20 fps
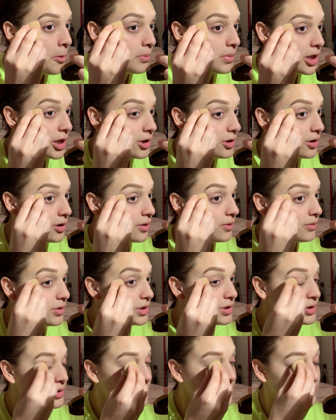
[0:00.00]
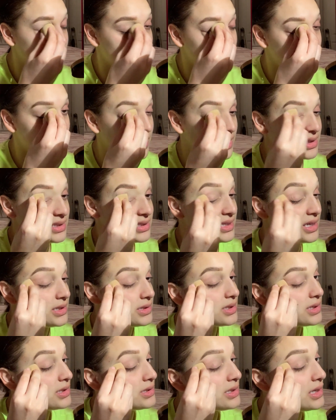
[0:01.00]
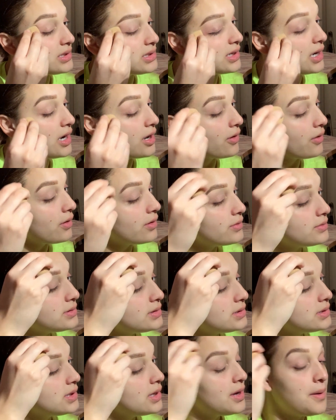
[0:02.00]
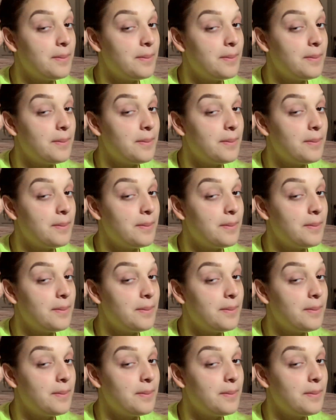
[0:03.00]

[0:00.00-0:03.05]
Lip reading: blender, which makes sense because that's kind of gross.